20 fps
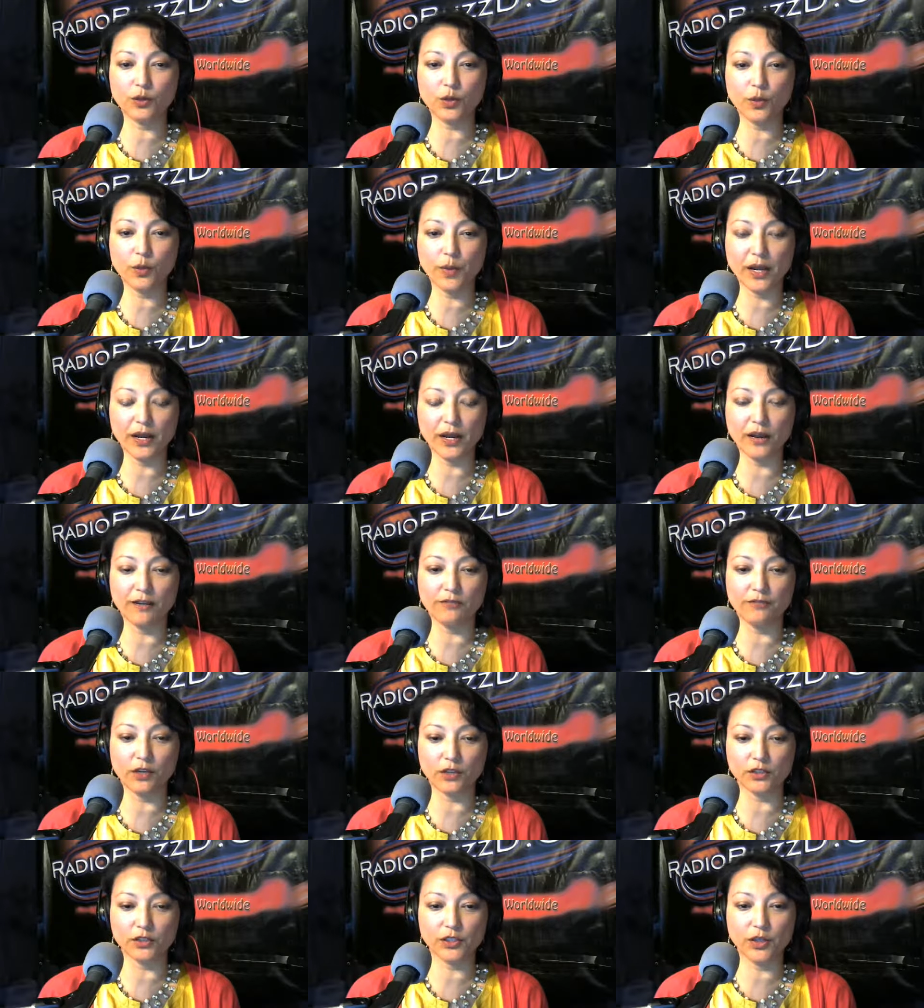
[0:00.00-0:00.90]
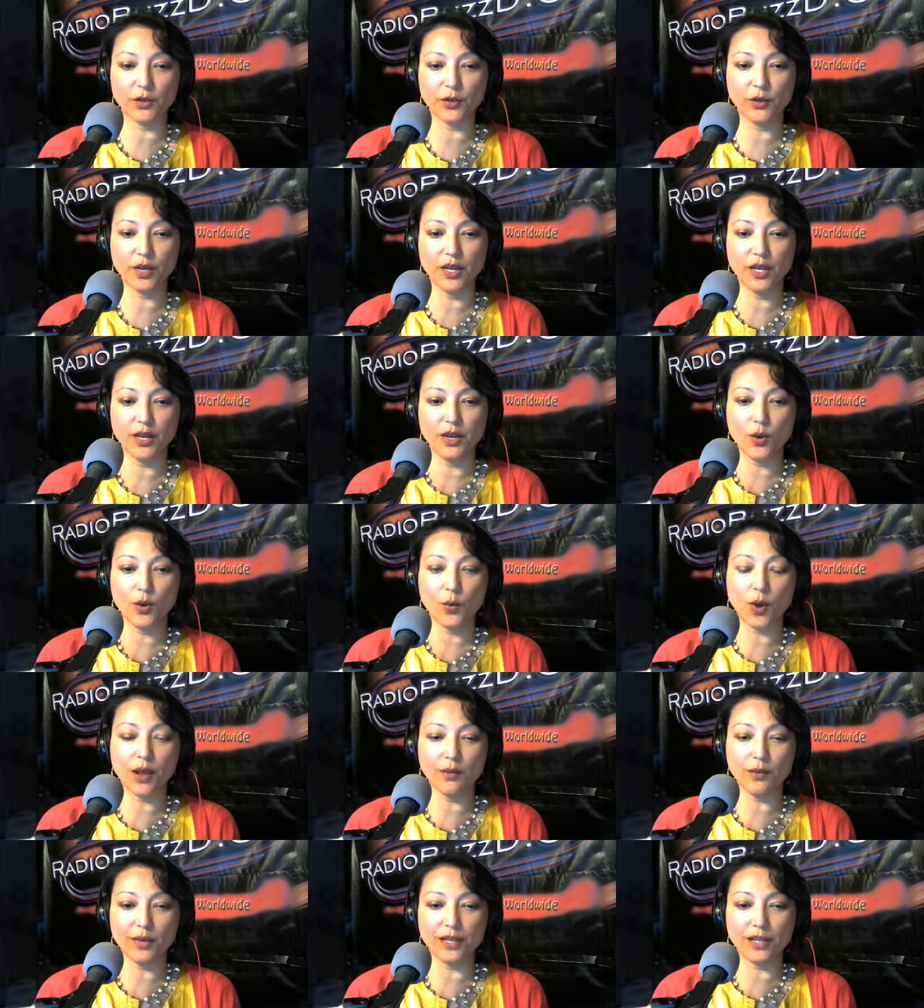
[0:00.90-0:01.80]
might have also.
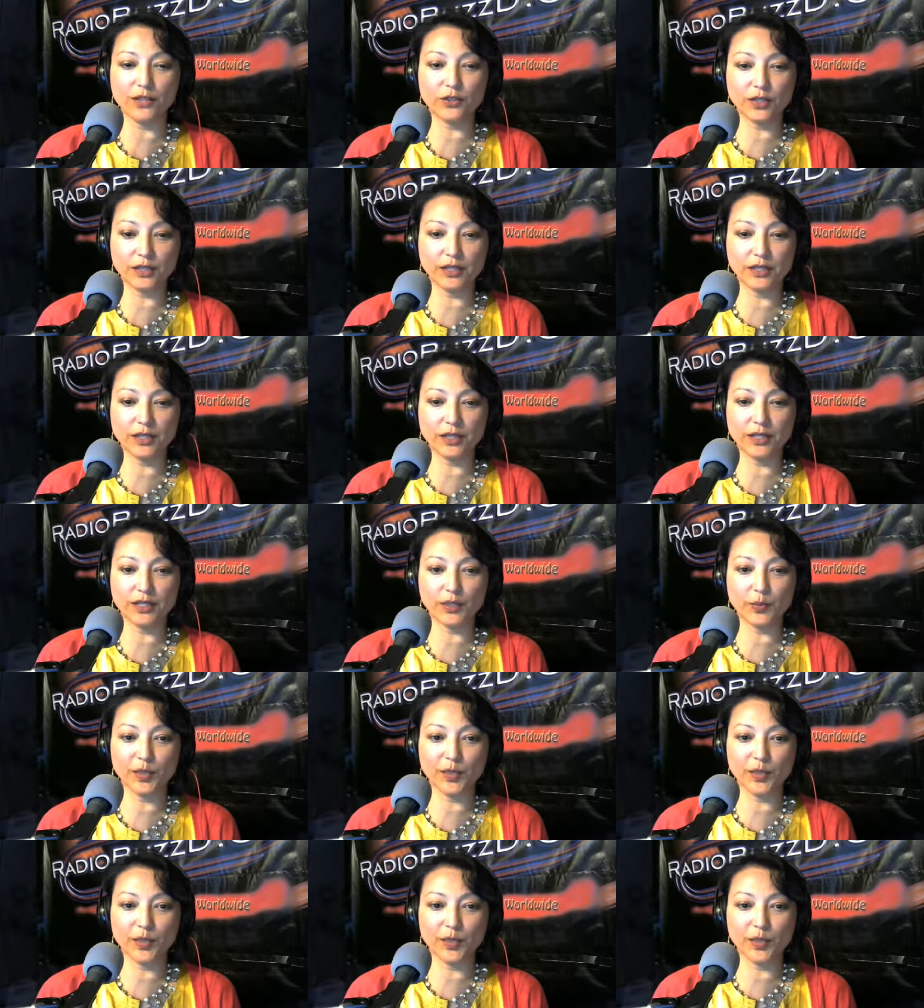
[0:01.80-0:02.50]
Why am I addressing this?